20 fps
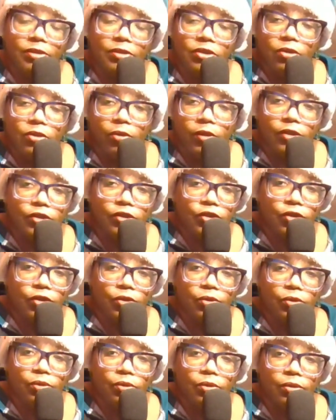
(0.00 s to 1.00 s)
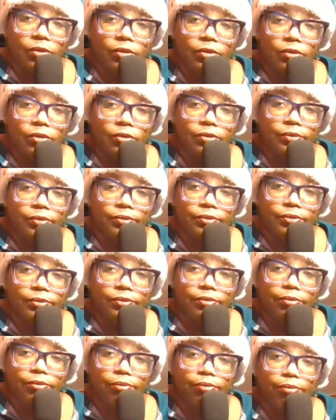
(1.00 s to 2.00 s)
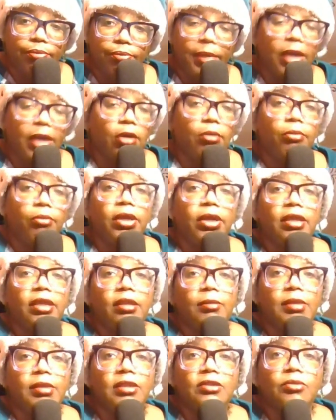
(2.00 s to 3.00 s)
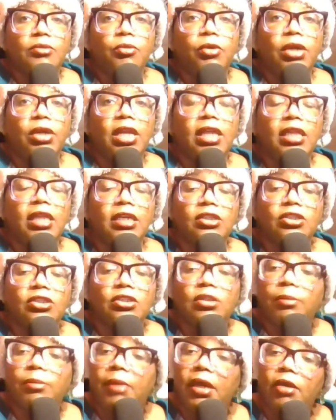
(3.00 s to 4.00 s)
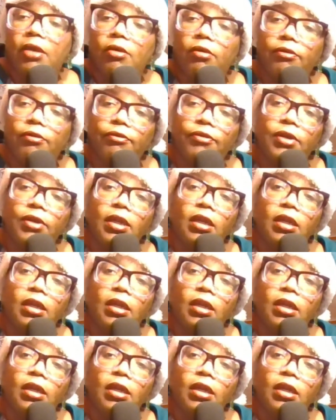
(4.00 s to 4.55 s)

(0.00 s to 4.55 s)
is going to make or break them at this point. I think it's just a matter of,